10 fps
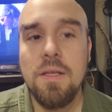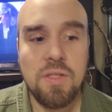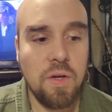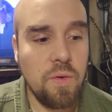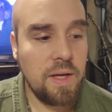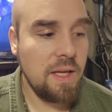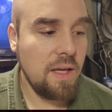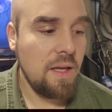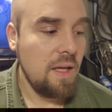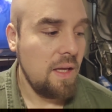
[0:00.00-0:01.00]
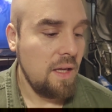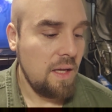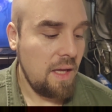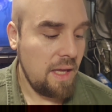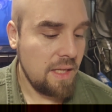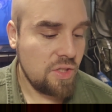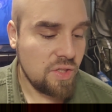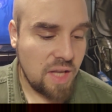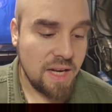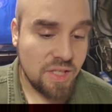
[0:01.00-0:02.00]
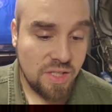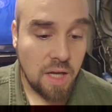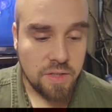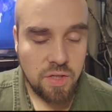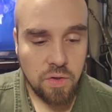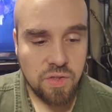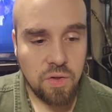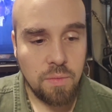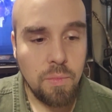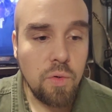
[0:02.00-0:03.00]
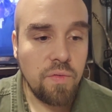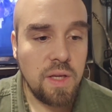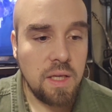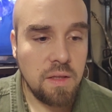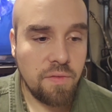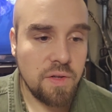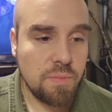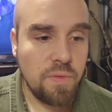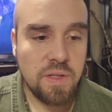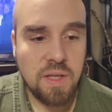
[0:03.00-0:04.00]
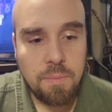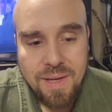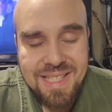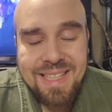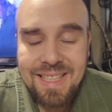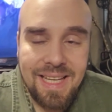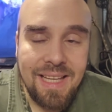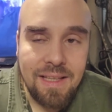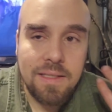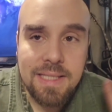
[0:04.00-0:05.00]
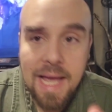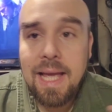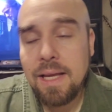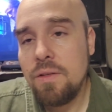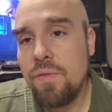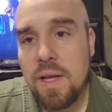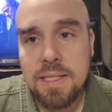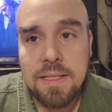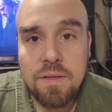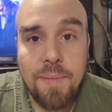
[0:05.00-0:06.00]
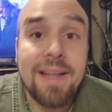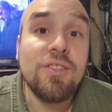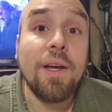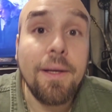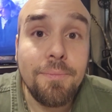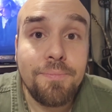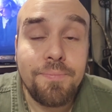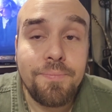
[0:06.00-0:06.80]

So it just kind of stuck. So the first movie is like basically saying in your face, "This is magic,"